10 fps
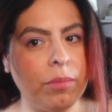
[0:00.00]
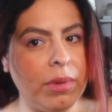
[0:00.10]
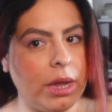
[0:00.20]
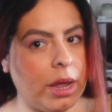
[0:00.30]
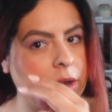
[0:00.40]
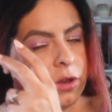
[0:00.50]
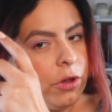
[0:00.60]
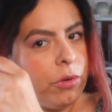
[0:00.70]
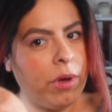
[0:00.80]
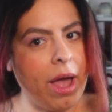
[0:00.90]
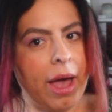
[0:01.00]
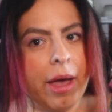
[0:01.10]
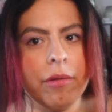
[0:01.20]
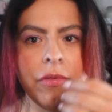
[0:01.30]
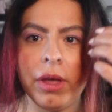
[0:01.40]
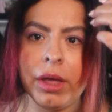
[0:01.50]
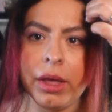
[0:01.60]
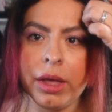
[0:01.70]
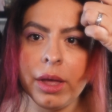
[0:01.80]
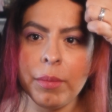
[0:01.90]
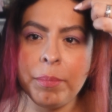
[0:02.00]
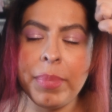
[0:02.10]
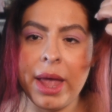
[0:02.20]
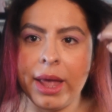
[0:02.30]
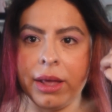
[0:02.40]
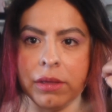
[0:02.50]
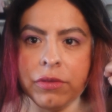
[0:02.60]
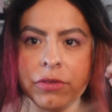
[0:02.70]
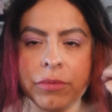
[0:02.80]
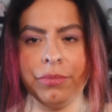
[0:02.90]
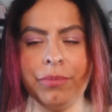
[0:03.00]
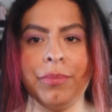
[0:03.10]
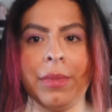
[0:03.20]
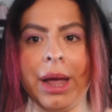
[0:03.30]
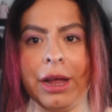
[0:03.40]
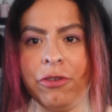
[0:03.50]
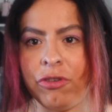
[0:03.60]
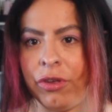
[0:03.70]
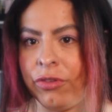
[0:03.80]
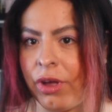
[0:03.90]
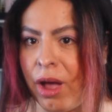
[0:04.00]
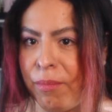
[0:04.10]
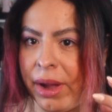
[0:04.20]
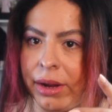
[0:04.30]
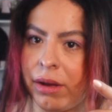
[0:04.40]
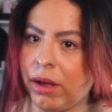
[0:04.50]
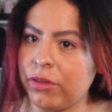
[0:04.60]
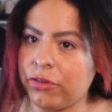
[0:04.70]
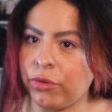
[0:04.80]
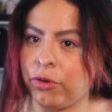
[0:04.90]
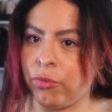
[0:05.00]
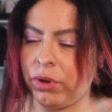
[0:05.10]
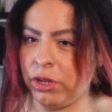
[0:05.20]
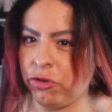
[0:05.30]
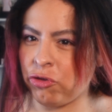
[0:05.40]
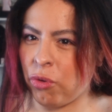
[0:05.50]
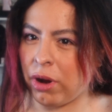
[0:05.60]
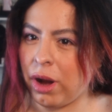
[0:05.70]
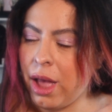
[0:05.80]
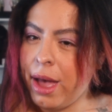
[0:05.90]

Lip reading: me and you have bangs, I just got mine cut, so they're really short.